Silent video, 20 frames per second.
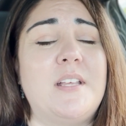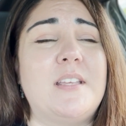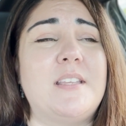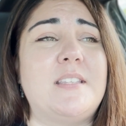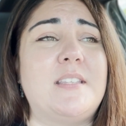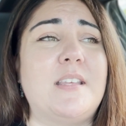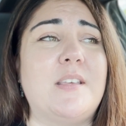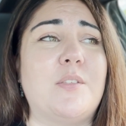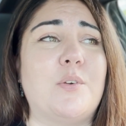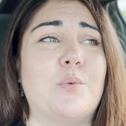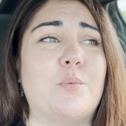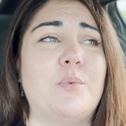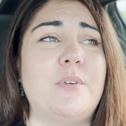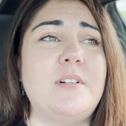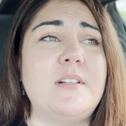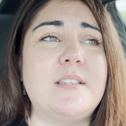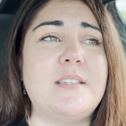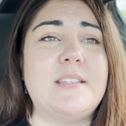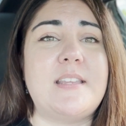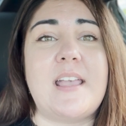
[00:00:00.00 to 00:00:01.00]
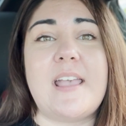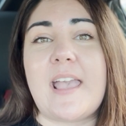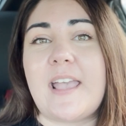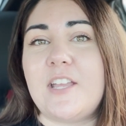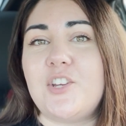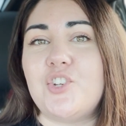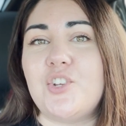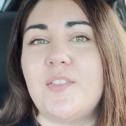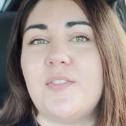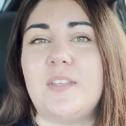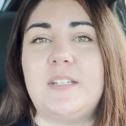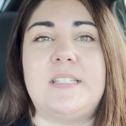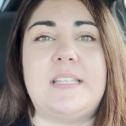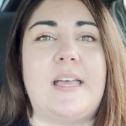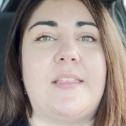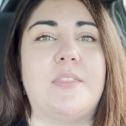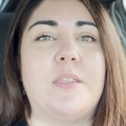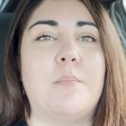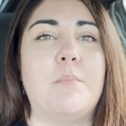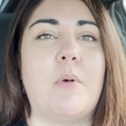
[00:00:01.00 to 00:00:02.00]
See, the real estate agent that's
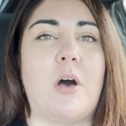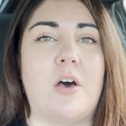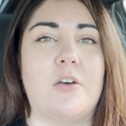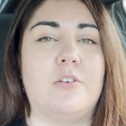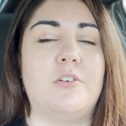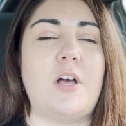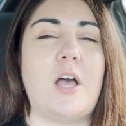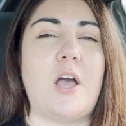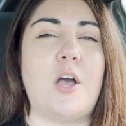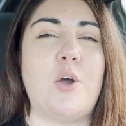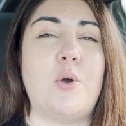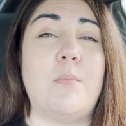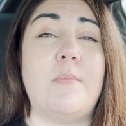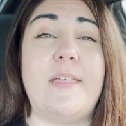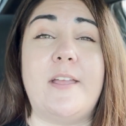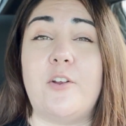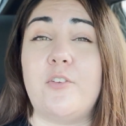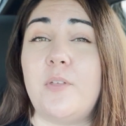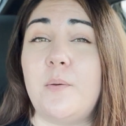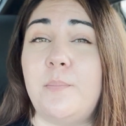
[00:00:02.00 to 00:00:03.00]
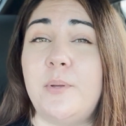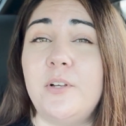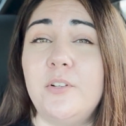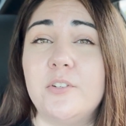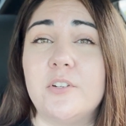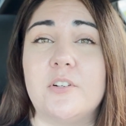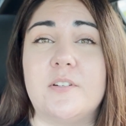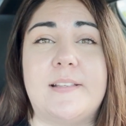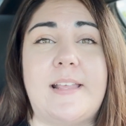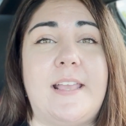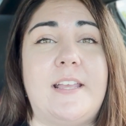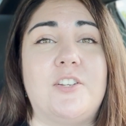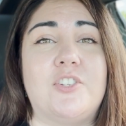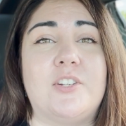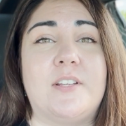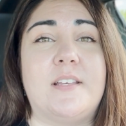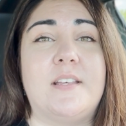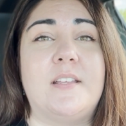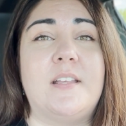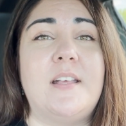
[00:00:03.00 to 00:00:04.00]
at the model home, they're the builder's
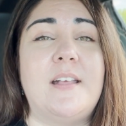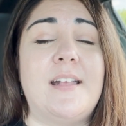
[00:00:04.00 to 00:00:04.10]
agent,